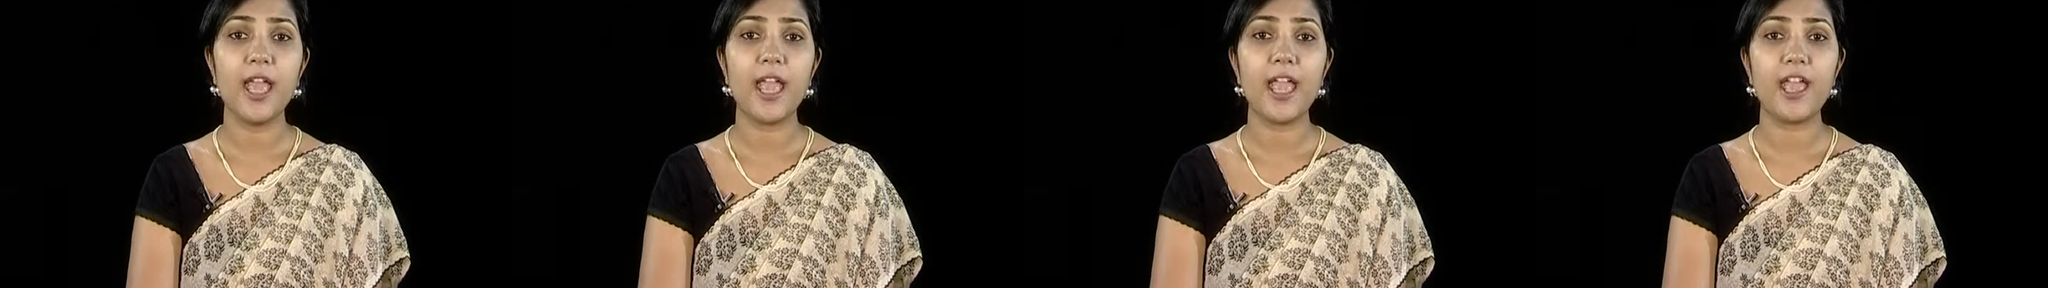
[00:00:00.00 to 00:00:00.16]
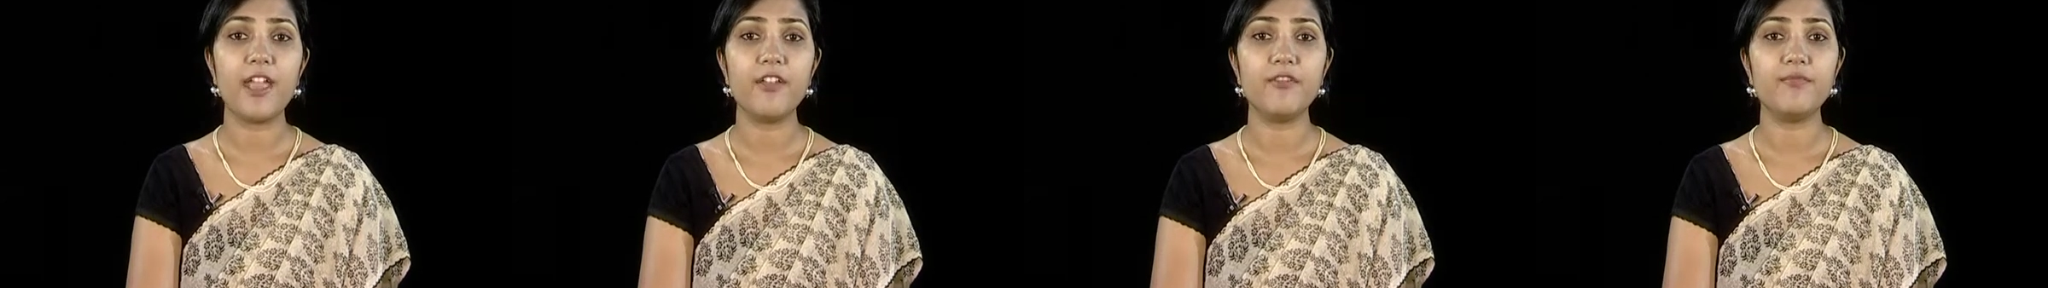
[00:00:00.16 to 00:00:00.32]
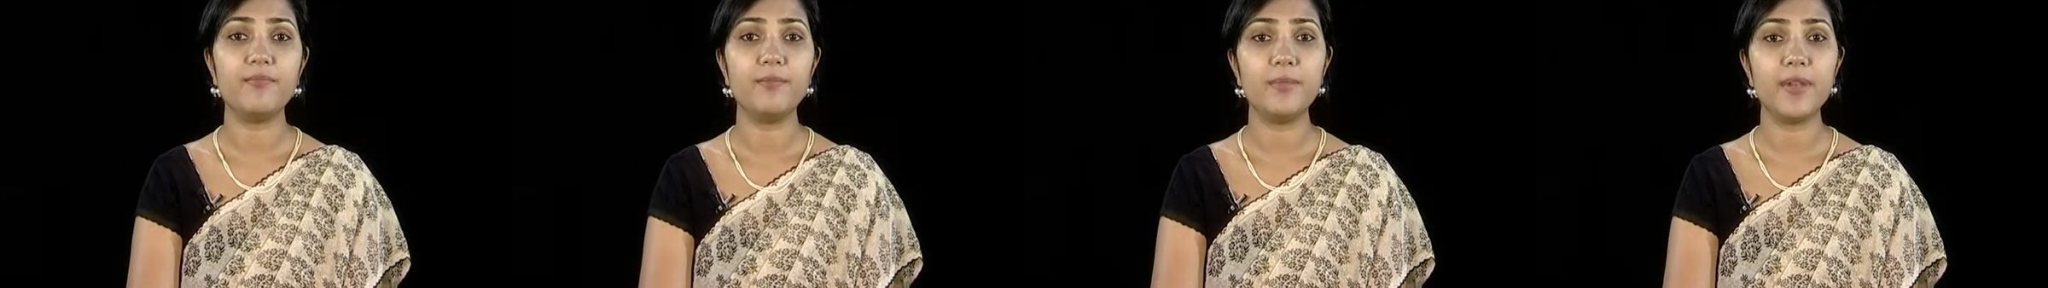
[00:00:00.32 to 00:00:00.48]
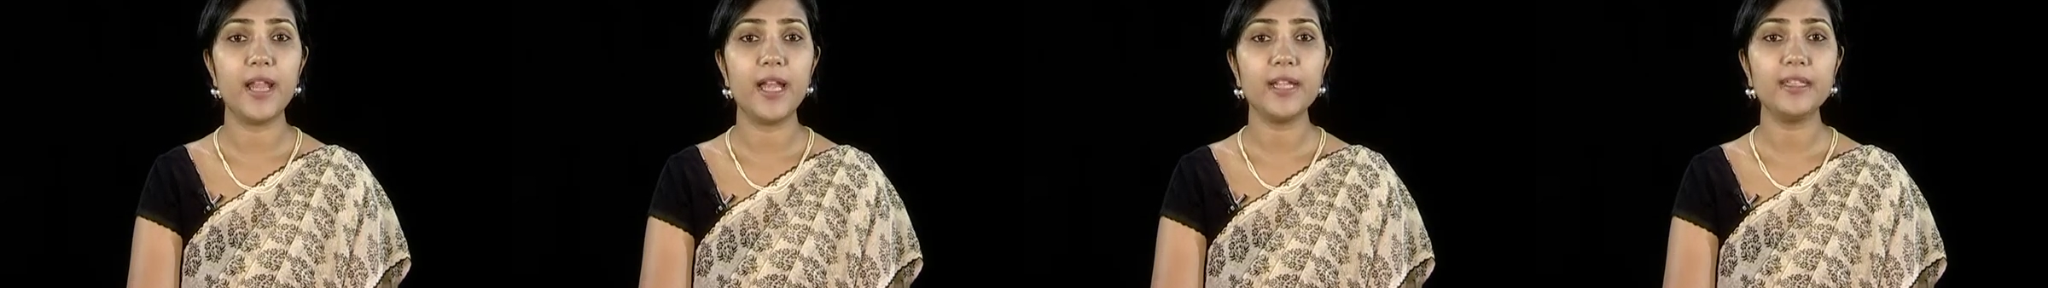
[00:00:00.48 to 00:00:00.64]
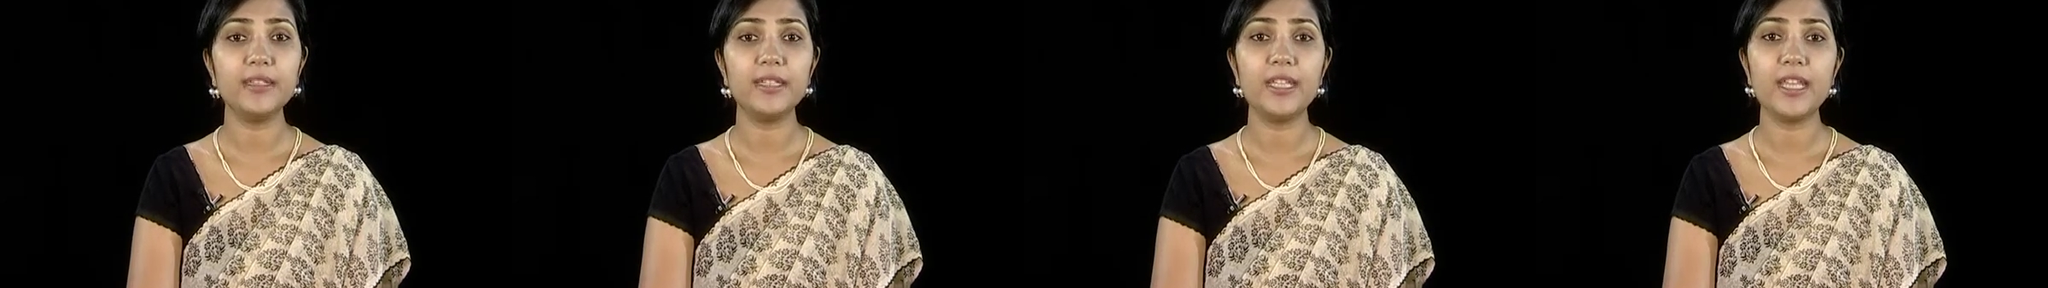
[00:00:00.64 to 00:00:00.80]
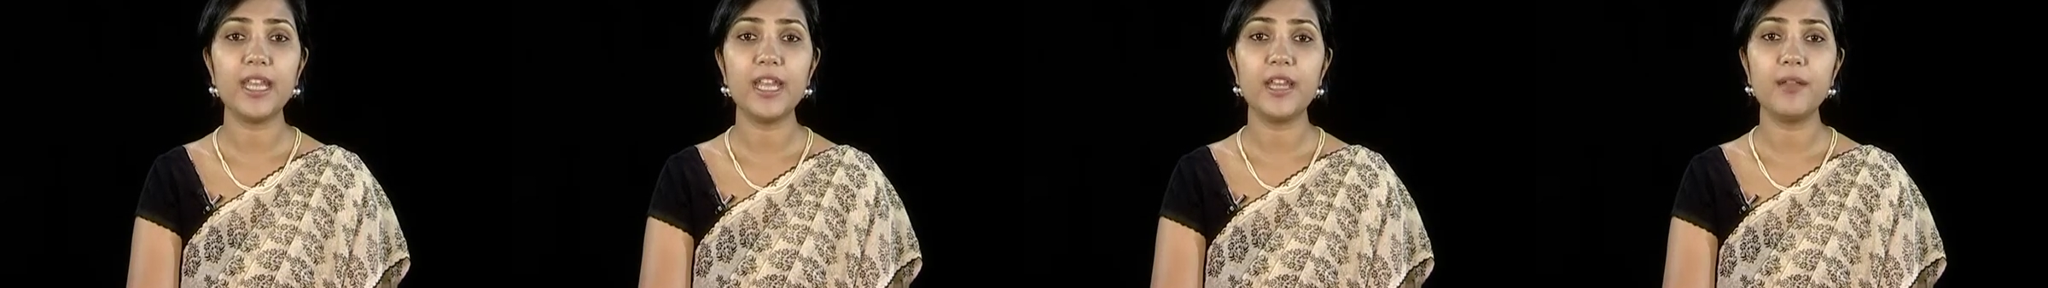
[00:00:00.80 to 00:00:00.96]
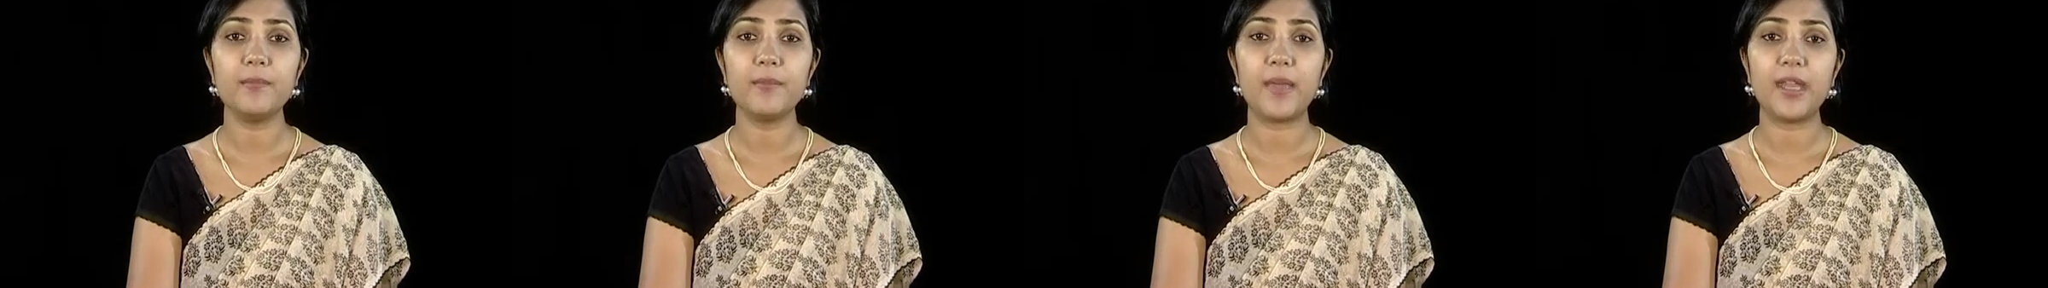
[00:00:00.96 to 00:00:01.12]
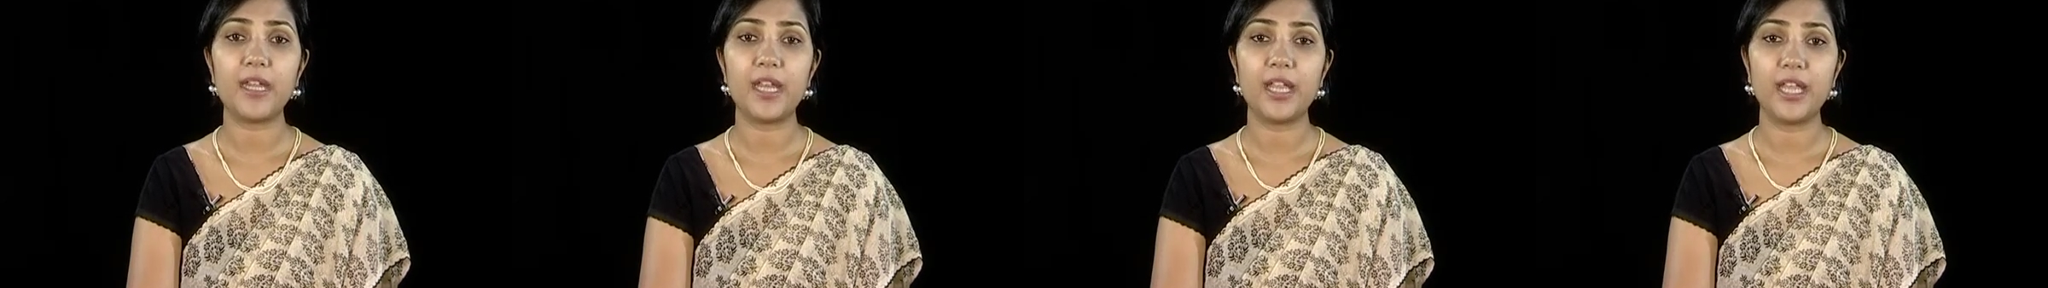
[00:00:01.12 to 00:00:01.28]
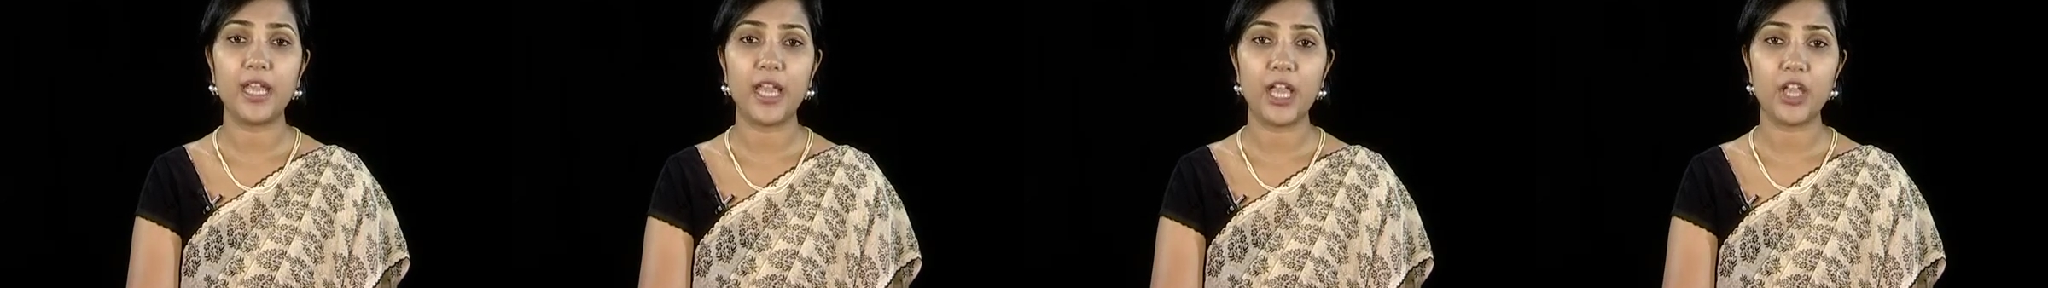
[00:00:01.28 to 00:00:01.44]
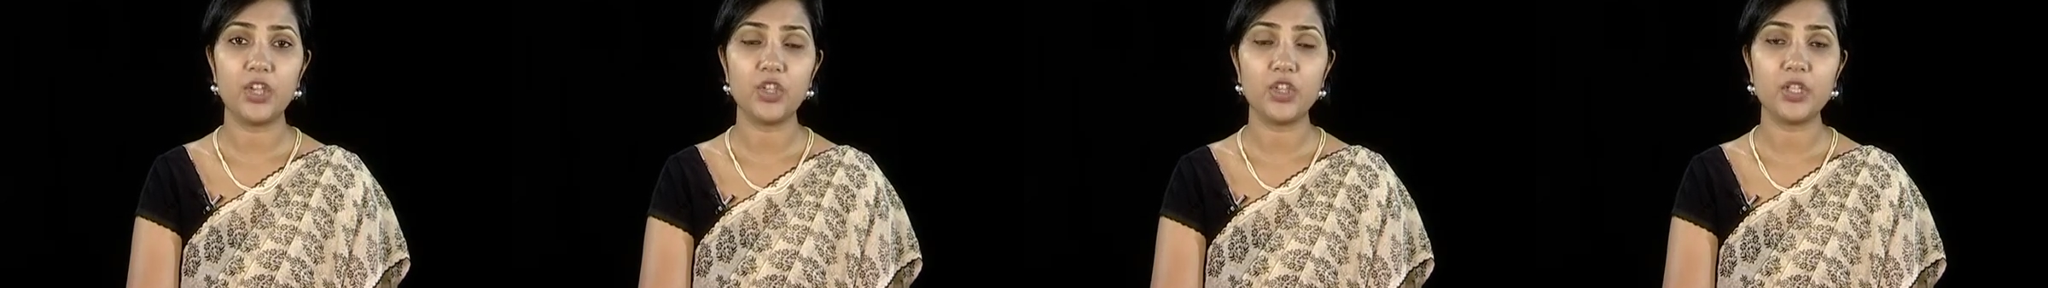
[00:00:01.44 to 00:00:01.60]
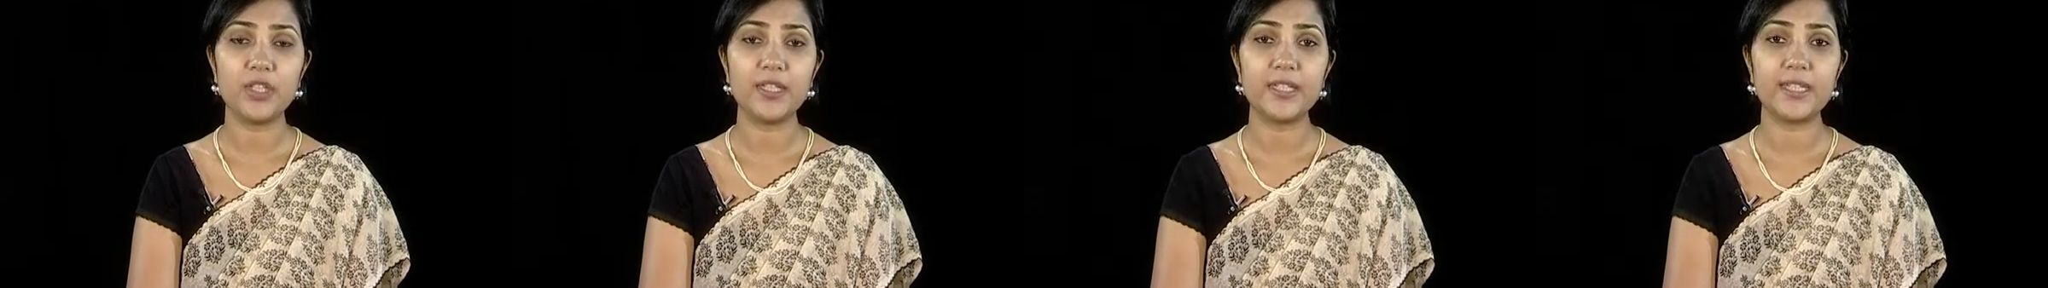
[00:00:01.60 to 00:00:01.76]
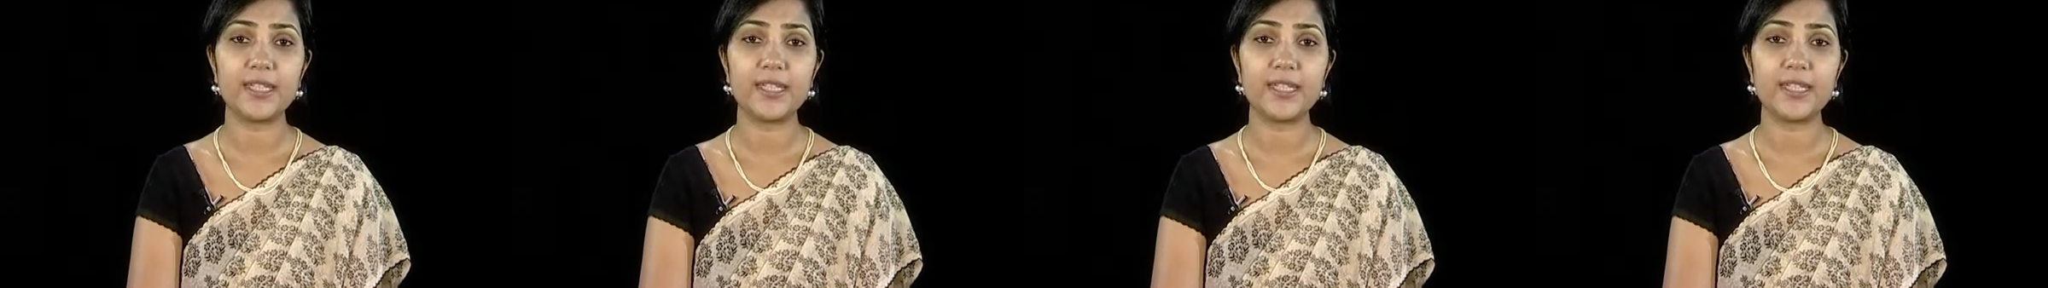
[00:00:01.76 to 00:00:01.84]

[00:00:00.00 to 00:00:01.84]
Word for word: if blood thinning medications